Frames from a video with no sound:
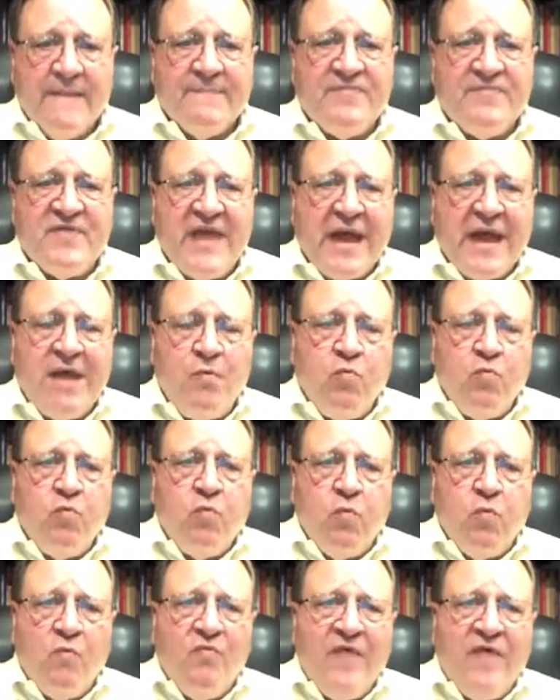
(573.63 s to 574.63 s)

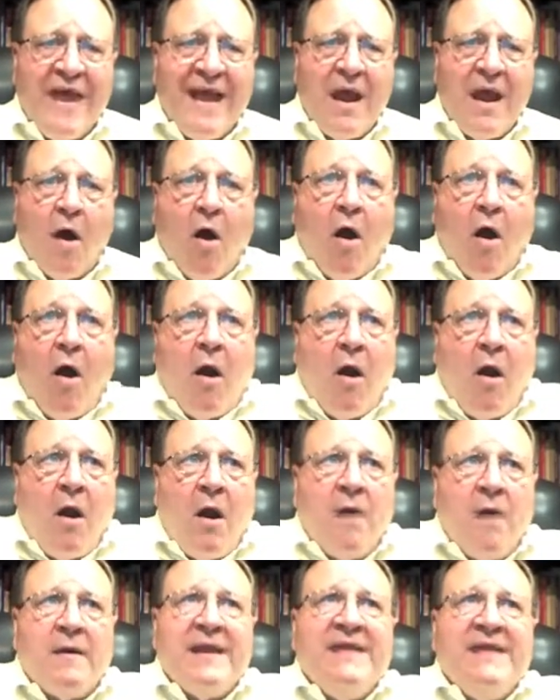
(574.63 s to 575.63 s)
They
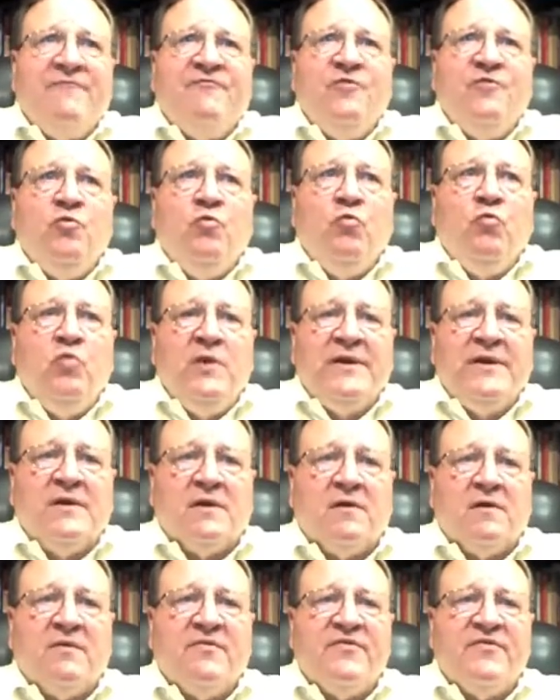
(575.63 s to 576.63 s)
are, if you
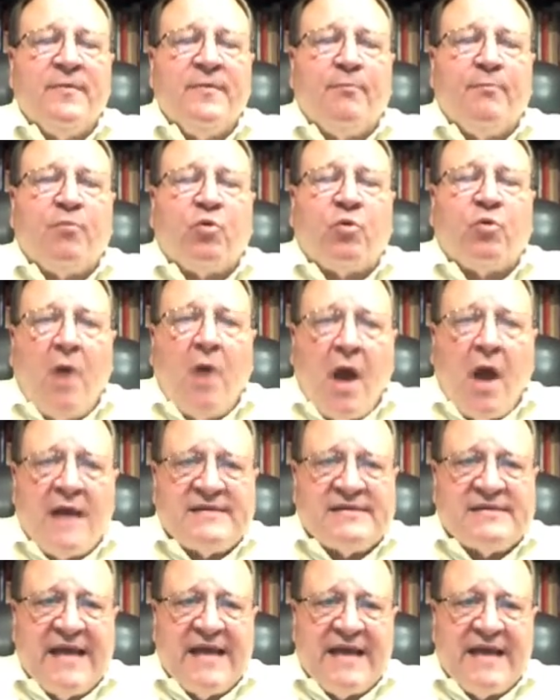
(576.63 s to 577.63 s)
will, the
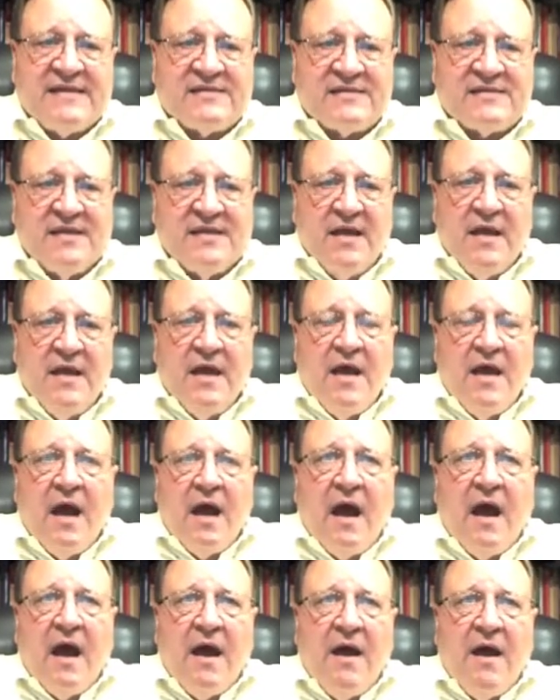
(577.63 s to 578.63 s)
process
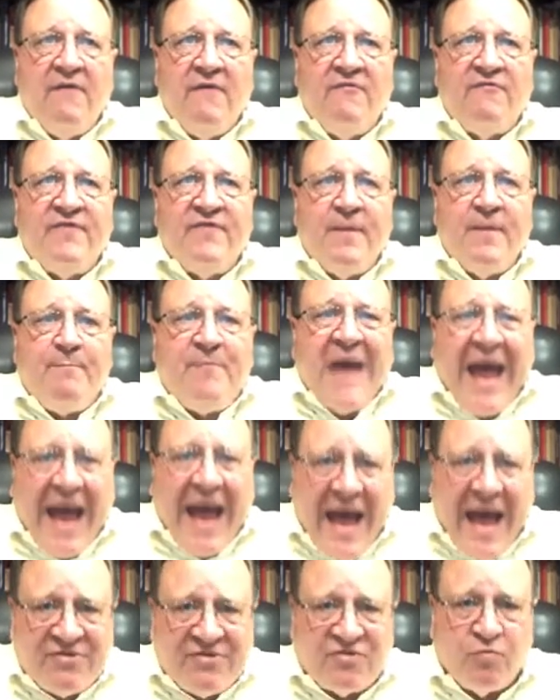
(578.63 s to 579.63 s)
of the
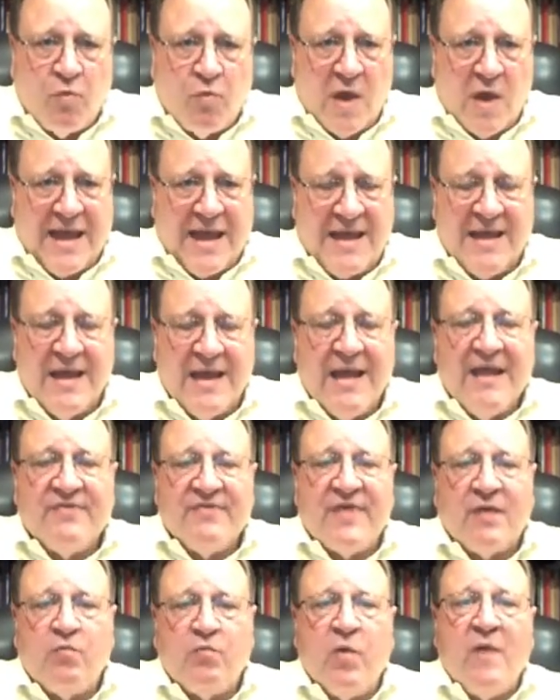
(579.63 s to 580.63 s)
pathway
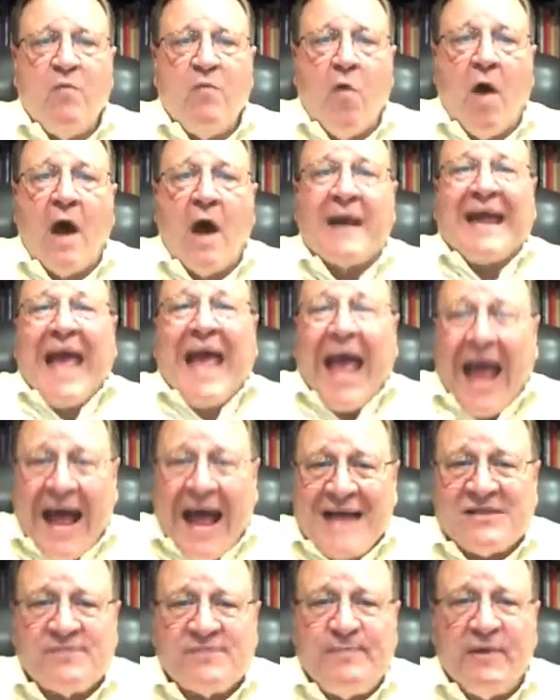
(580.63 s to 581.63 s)
that we walk
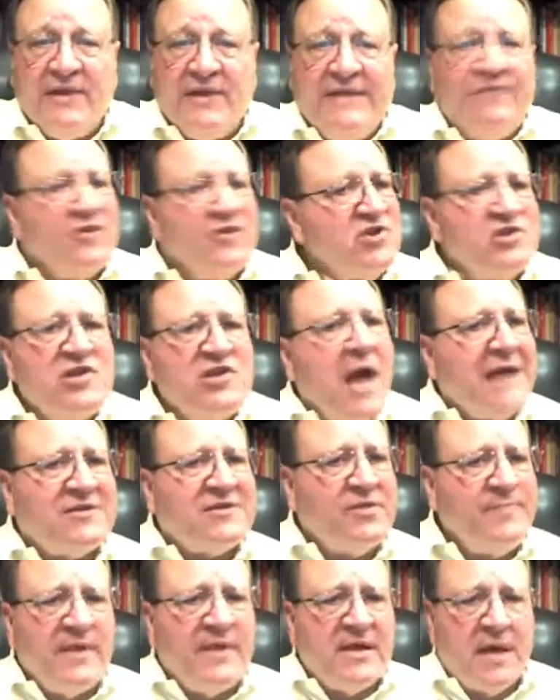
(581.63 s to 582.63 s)
as believers, not
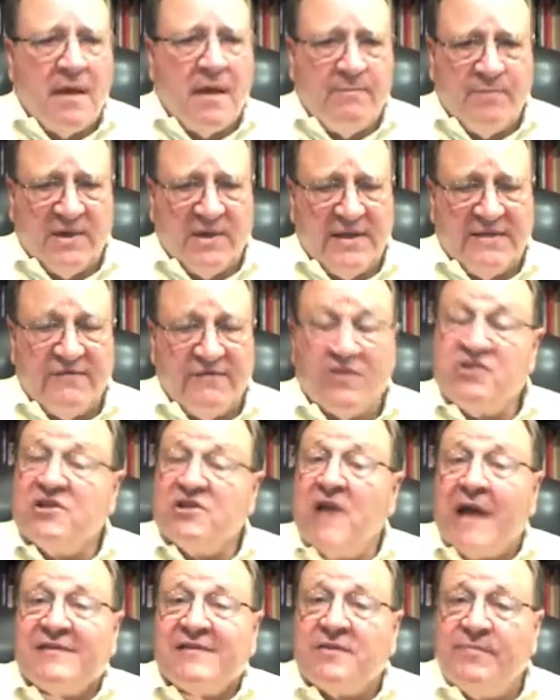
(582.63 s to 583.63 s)
to become believers,
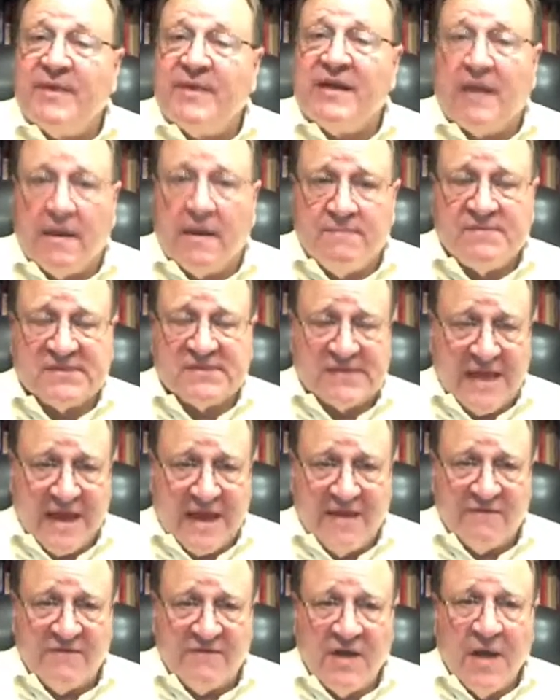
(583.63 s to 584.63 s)
not to become
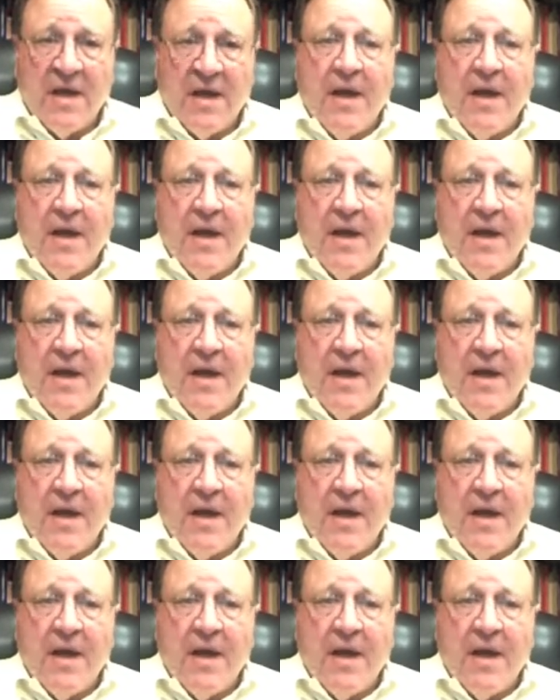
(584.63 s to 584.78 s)
saved,